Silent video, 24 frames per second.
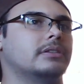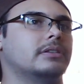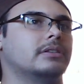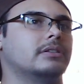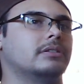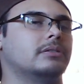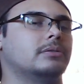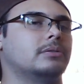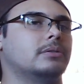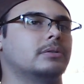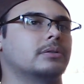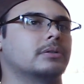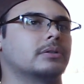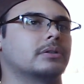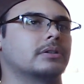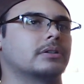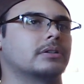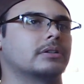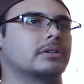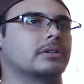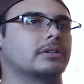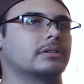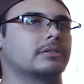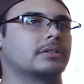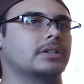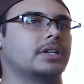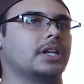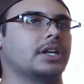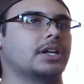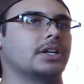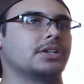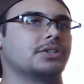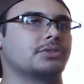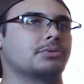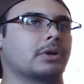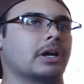Or he
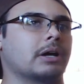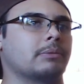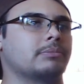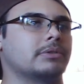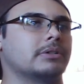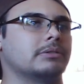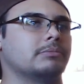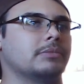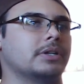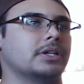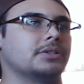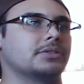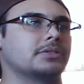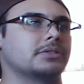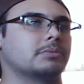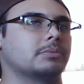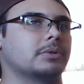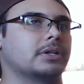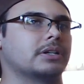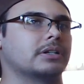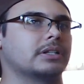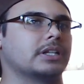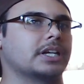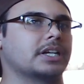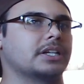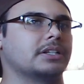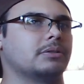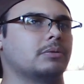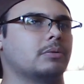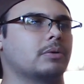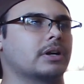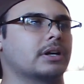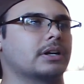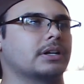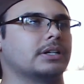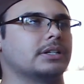could trap him elsewhere, like in a
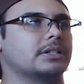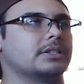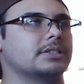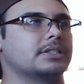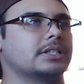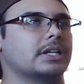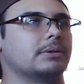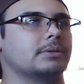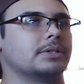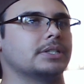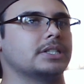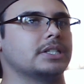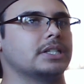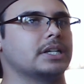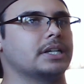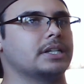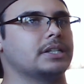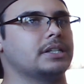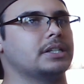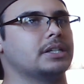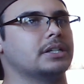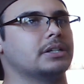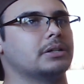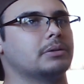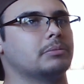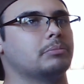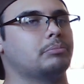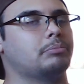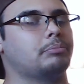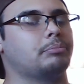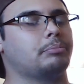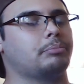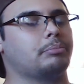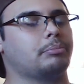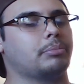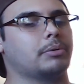warehouse. That was the idea.
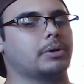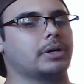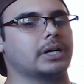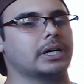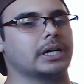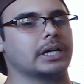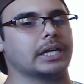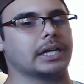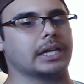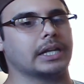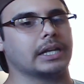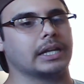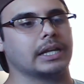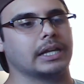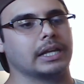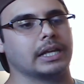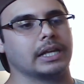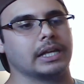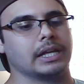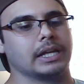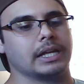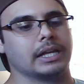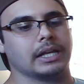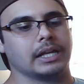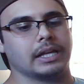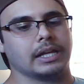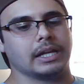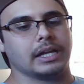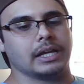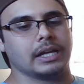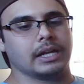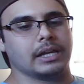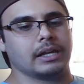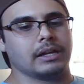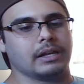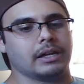But
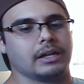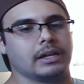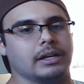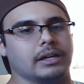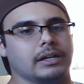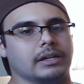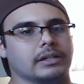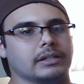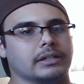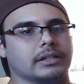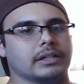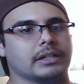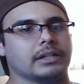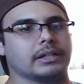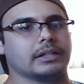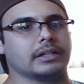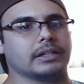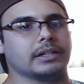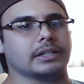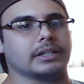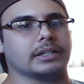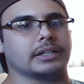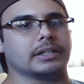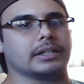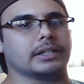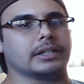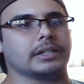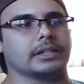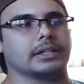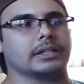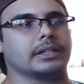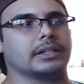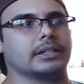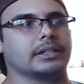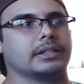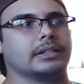
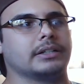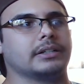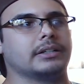I